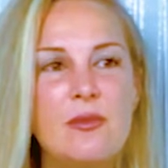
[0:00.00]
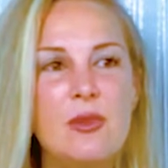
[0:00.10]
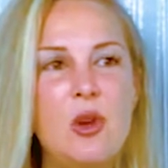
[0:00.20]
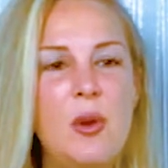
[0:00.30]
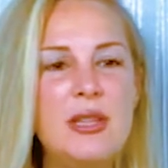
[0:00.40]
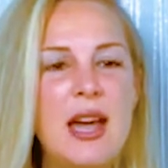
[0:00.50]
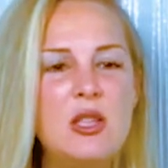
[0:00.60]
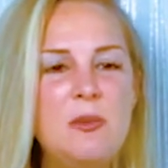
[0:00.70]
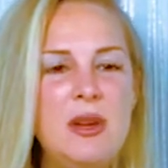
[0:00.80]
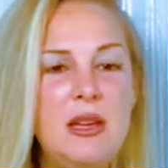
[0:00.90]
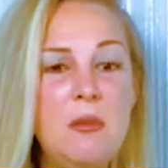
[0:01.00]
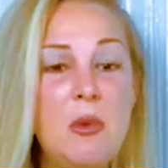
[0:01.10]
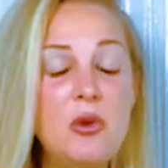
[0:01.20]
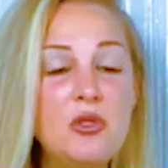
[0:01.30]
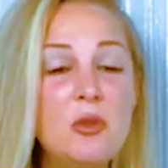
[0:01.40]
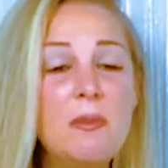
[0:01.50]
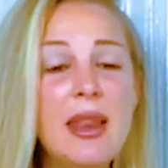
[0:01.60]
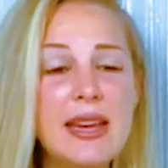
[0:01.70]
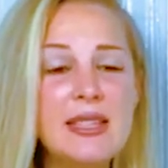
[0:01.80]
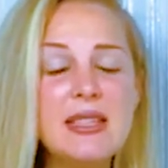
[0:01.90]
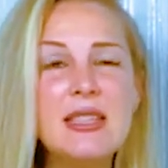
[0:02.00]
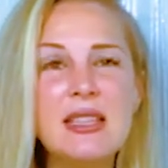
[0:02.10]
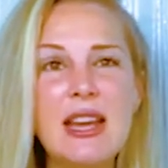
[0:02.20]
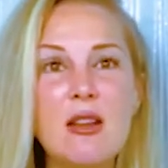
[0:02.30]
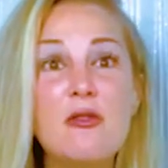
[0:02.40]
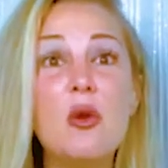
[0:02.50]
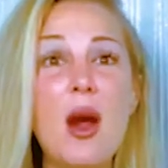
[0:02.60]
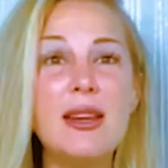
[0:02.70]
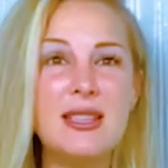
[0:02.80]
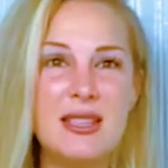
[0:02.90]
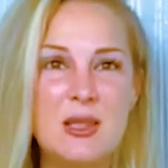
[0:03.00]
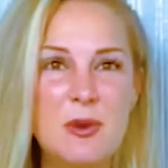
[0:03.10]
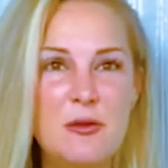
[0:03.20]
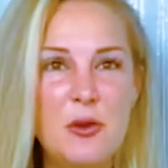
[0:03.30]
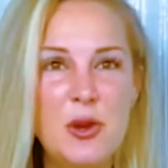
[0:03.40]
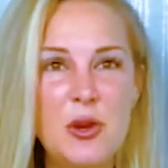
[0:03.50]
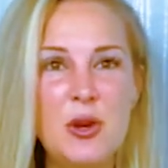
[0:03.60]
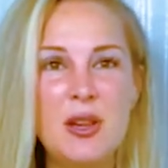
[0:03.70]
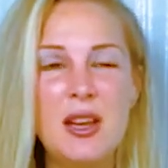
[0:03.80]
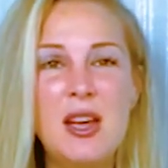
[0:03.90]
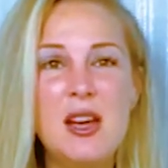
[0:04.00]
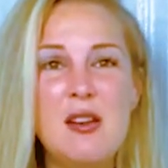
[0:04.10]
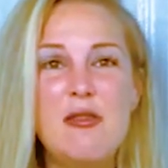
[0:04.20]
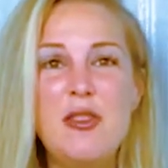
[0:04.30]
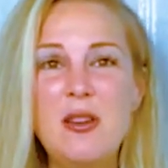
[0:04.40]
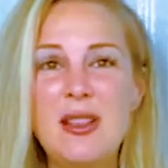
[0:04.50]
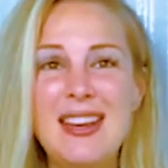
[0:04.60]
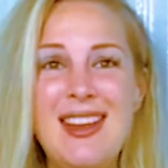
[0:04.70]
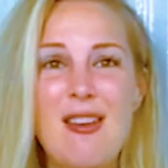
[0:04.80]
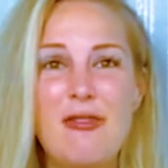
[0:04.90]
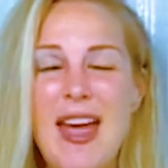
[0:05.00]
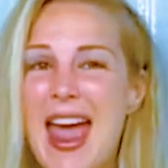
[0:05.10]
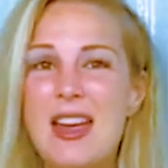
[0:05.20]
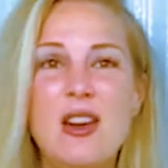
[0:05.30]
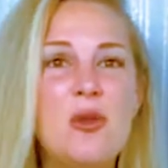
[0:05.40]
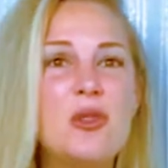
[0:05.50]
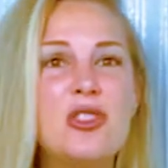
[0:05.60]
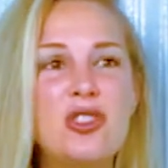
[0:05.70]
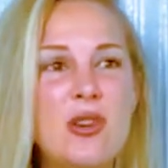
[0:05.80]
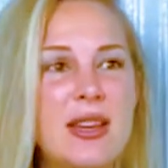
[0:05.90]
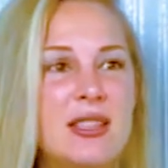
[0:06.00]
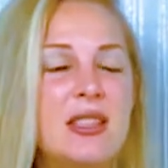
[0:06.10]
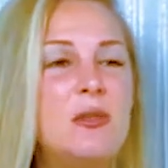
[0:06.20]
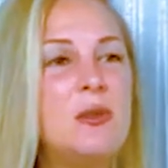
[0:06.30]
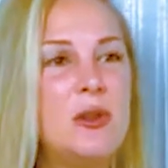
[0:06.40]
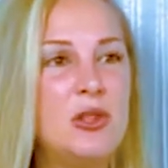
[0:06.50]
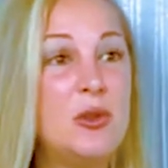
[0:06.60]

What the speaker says: You always had to be in an emotional place and state of crisis before you could feel enough anger or stress in order to